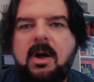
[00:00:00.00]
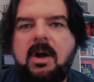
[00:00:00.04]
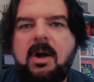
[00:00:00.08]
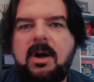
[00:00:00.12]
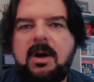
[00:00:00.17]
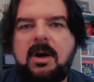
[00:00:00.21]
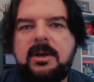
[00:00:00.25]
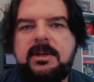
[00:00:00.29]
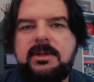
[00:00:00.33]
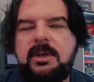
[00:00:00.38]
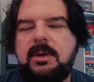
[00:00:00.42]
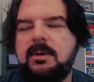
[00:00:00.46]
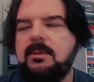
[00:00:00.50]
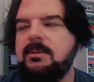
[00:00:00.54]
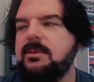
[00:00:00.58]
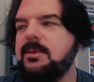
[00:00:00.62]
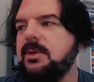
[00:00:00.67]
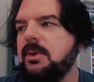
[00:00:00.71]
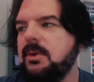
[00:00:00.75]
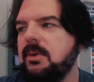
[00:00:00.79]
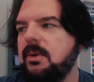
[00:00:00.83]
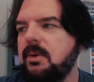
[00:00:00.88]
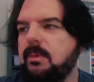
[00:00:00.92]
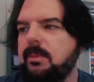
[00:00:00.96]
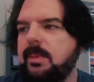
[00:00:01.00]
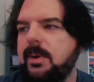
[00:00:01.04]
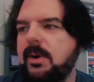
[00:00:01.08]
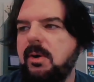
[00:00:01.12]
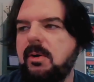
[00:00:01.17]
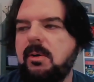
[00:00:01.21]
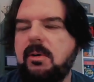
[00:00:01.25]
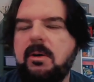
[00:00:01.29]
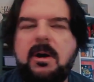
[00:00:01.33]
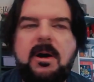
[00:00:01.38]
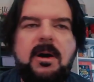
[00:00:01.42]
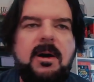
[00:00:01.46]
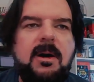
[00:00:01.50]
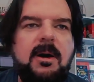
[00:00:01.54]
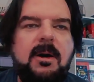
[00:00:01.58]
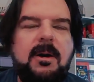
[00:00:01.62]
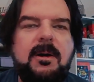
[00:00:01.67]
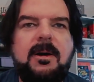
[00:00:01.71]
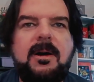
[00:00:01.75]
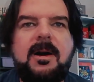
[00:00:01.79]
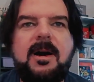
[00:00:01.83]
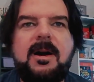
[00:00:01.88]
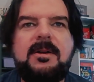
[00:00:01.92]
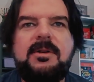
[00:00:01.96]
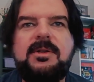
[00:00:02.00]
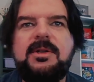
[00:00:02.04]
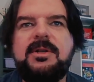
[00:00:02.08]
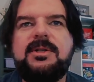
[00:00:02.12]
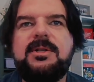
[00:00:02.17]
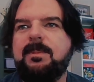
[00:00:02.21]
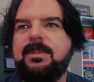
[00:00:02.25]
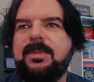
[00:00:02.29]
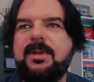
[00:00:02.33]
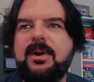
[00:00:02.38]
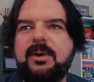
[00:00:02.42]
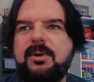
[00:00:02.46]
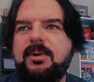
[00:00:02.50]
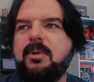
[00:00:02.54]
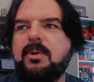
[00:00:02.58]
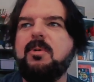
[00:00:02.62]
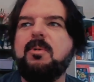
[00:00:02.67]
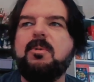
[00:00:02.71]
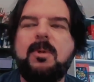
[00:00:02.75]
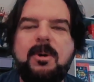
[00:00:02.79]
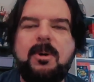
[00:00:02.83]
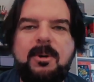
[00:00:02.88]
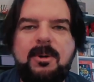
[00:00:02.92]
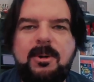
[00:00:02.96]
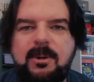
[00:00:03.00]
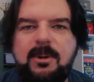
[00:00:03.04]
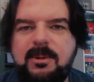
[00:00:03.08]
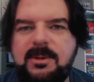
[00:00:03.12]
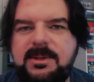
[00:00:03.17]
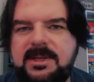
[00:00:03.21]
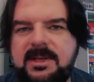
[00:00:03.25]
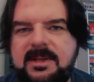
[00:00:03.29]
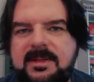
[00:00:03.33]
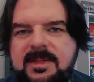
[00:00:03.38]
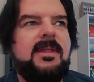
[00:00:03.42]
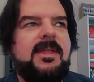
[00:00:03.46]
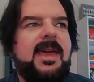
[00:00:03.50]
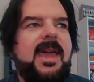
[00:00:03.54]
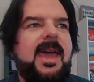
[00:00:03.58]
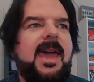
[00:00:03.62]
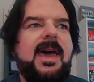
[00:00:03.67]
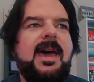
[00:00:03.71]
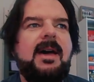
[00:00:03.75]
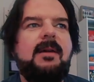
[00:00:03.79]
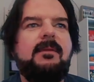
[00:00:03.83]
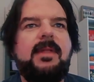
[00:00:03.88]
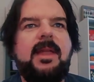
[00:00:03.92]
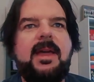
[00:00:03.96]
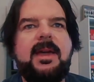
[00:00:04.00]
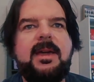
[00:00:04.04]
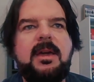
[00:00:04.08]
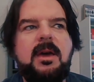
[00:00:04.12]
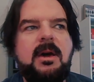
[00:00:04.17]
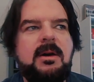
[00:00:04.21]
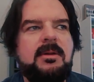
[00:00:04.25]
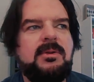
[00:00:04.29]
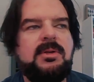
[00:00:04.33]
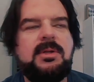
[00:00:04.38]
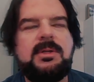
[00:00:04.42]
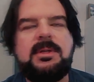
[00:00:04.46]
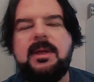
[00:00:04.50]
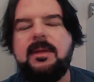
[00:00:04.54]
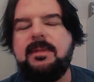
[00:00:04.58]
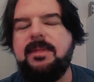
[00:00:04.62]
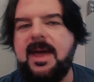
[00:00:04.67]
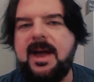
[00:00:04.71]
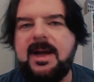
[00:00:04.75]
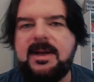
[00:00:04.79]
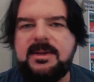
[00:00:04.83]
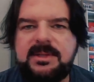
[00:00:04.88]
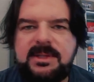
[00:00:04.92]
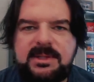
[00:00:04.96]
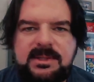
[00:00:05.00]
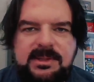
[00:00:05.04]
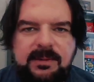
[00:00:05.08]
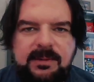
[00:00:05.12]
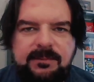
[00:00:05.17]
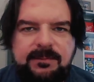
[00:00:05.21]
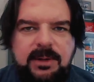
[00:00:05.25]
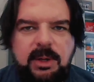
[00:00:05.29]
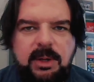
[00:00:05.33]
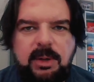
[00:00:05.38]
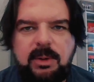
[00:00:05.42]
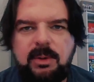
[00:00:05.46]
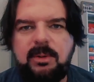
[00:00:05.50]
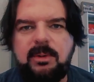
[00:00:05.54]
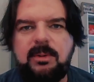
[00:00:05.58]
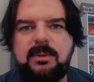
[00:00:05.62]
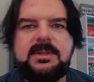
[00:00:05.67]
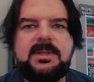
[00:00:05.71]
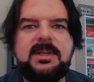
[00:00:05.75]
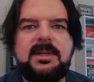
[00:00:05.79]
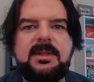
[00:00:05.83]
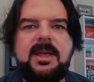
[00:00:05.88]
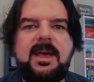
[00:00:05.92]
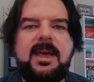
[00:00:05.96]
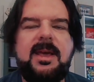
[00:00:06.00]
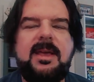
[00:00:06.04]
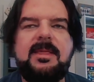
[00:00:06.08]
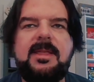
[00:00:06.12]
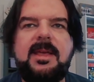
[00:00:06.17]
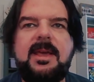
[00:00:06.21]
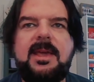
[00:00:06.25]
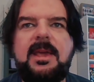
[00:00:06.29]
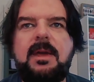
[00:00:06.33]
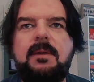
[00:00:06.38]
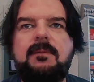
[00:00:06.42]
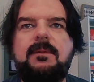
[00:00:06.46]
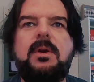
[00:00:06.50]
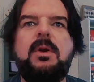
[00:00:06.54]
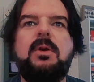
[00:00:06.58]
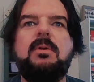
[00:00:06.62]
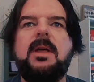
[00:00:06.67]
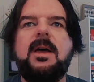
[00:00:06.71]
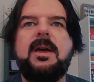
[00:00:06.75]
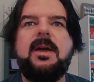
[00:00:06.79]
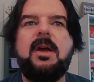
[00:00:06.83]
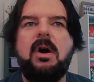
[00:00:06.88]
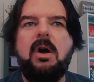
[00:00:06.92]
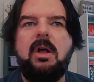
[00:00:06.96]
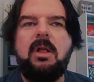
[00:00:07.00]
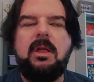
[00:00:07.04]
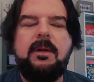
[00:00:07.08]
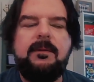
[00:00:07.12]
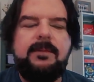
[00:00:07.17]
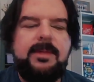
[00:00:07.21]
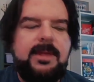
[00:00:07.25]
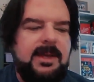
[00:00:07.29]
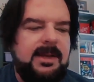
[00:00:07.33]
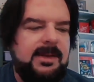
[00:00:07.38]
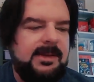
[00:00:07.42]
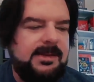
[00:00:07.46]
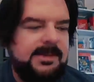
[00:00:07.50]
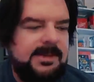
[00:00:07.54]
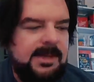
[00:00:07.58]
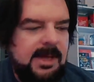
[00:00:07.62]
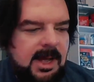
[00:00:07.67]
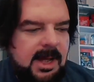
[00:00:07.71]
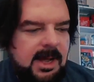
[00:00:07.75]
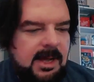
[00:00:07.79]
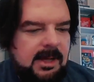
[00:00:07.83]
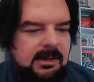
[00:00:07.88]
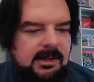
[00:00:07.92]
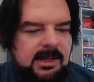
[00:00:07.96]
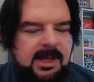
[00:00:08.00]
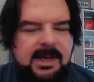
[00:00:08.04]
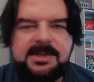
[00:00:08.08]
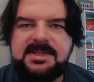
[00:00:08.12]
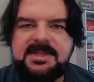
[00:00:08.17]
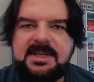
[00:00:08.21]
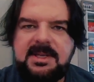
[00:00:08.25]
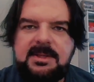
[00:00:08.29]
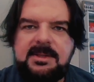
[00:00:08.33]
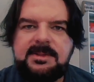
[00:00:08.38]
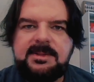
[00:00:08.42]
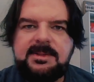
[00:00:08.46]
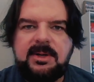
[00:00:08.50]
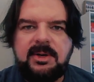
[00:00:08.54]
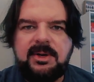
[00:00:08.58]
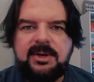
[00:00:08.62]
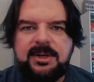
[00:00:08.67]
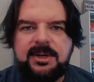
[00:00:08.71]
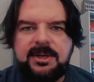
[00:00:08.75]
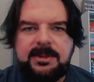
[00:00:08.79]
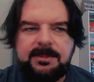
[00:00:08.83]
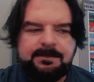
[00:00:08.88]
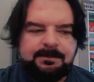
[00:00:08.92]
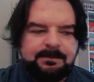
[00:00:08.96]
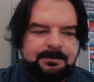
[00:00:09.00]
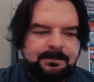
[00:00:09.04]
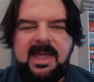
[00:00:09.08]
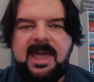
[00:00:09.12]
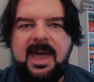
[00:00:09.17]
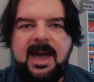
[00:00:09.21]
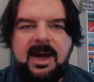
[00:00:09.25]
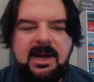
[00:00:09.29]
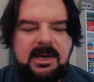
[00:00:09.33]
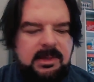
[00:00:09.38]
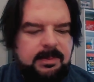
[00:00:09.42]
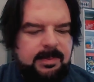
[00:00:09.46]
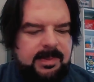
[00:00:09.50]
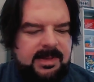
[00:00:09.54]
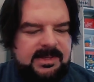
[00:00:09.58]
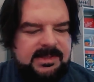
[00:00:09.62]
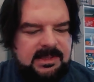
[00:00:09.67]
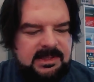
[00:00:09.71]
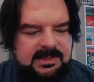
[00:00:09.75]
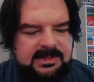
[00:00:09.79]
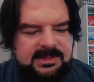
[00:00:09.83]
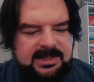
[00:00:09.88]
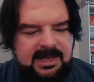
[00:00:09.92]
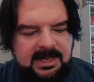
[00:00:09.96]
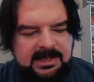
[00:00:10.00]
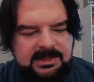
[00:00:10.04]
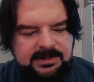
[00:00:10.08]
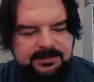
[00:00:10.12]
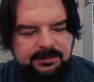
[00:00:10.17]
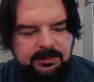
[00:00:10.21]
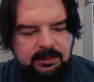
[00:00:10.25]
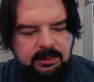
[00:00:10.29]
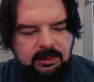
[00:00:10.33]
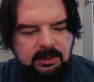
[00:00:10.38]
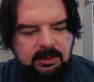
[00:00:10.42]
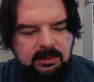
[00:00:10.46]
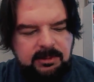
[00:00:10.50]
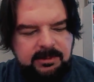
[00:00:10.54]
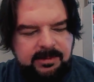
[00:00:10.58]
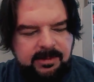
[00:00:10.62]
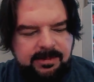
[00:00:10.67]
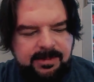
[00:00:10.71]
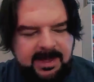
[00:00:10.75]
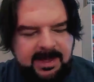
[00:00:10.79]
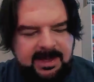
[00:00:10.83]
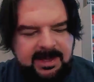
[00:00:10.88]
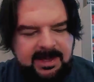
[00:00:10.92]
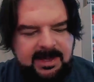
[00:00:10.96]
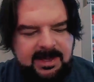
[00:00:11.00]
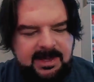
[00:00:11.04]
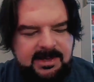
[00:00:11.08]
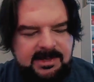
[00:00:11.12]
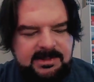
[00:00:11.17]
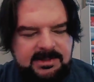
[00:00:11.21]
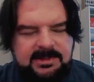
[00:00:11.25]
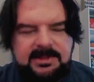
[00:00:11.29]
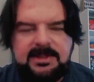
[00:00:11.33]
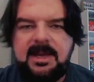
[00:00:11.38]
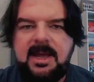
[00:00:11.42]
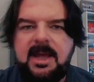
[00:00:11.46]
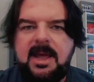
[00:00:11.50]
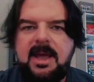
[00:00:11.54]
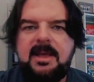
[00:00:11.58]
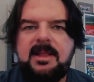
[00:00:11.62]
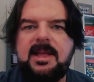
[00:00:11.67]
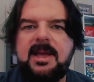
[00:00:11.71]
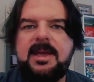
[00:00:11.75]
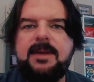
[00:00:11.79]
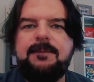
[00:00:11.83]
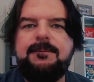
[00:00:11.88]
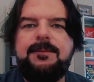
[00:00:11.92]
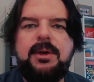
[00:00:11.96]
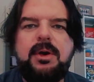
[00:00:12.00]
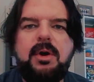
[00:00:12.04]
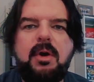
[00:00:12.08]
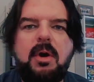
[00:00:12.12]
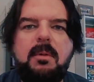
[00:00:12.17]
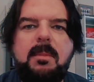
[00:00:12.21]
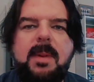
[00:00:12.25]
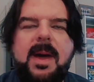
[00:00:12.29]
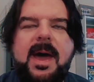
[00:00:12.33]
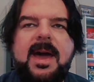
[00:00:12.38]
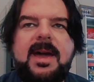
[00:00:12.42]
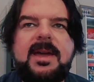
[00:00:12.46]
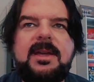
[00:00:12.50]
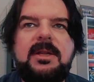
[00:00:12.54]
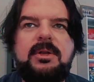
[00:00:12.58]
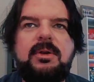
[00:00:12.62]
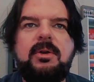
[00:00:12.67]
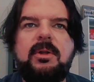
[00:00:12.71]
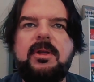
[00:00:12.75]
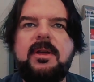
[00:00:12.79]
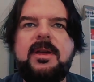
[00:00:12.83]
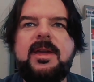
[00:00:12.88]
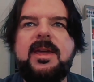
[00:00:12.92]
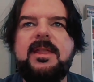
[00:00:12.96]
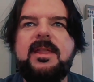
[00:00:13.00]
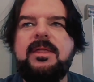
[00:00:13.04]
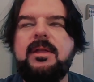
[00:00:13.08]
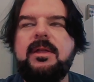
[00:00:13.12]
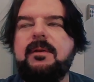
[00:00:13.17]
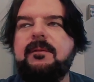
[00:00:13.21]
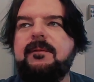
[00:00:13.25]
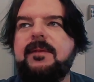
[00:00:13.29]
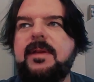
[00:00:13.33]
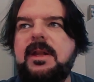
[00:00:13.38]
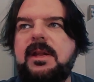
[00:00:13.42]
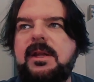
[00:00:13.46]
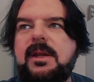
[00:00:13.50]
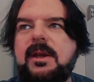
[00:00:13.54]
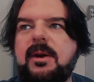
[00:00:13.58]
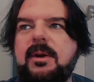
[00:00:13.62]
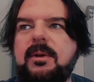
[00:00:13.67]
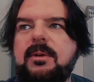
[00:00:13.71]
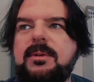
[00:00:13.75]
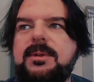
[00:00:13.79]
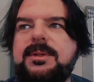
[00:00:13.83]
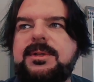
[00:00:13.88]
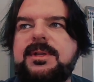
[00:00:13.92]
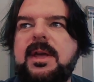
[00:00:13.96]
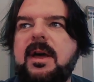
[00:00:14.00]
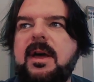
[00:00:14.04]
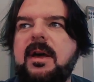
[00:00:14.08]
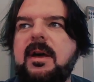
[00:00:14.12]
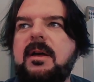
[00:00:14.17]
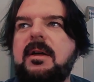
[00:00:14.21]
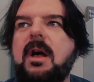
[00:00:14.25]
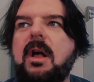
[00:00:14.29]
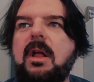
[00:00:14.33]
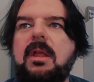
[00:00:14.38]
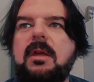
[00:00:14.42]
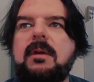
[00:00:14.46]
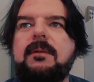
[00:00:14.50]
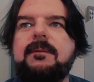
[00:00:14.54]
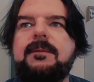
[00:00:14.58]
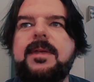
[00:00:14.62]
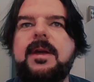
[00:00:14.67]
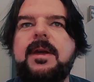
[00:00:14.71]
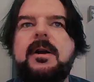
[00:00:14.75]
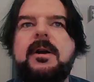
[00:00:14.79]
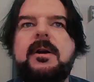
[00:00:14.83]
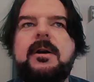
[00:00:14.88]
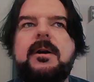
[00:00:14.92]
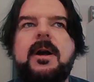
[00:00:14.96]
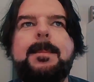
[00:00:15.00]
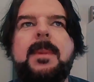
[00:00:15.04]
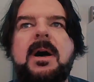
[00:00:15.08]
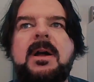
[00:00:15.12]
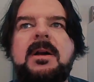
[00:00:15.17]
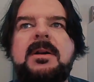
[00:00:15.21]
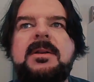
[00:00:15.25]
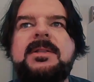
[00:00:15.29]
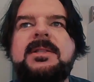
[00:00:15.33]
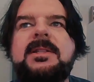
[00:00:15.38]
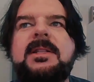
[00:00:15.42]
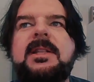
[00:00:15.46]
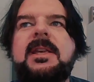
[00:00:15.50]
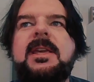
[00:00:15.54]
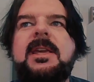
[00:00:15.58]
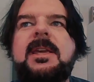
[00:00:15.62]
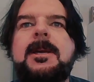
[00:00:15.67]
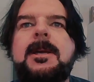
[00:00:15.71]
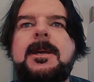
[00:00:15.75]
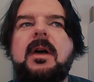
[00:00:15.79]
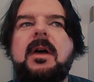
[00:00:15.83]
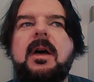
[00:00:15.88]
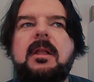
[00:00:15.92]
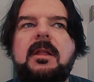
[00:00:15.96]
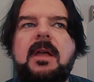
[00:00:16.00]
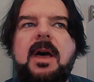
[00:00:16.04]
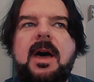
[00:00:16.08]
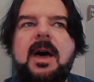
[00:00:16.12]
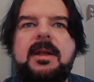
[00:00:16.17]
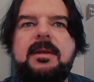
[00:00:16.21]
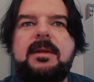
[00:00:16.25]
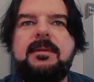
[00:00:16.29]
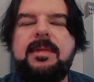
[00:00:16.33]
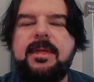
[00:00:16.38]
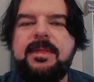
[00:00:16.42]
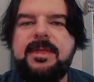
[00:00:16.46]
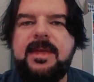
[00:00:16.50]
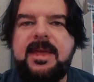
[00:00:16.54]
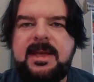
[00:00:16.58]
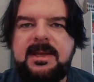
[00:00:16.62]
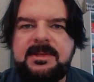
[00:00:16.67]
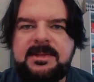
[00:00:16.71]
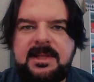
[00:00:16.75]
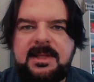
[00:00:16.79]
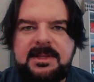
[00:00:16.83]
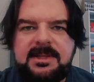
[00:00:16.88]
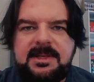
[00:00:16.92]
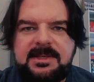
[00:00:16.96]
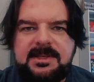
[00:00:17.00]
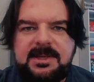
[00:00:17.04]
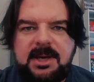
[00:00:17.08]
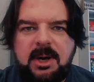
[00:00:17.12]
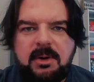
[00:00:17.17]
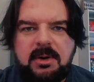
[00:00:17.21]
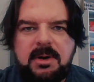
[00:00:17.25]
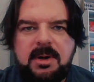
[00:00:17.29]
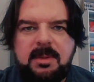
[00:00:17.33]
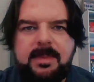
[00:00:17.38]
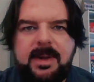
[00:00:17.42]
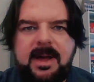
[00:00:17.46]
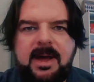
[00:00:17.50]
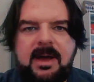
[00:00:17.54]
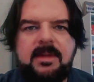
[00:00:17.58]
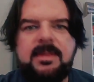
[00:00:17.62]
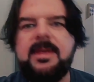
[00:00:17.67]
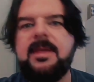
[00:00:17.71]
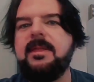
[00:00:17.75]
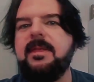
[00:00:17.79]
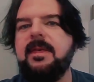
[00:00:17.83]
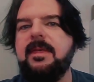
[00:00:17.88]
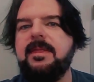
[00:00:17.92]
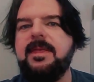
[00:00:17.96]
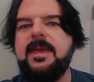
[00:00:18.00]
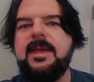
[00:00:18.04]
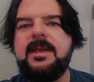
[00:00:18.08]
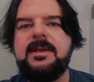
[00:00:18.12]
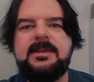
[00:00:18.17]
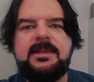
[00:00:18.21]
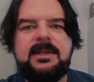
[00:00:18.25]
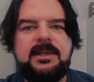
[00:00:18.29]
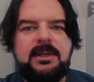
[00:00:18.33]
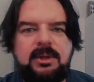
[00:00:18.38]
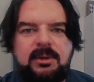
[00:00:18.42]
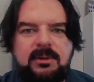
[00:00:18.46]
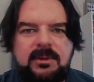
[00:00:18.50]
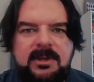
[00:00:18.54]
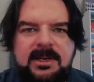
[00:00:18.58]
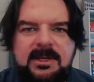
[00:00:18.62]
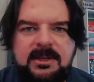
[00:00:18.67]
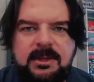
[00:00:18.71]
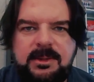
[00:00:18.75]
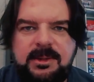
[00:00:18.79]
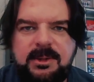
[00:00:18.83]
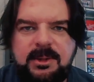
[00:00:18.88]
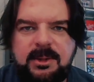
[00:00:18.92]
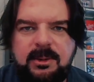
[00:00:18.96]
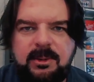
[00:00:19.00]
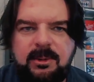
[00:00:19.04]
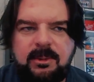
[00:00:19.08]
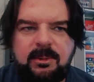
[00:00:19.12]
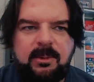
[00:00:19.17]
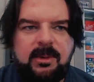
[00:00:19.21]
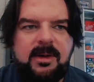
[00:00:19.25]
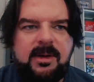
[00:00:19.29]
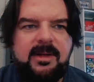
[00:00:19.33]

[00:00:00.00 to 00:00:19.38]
on YouTube who are, are, are just they're gurus and they have like hundreds of thousands of views and they they give you like all of these lessons on how to be successful and the thing is like if you go back and you look at their videos uh, all of their honestly a lot of the things that they talk about that the things that you need to do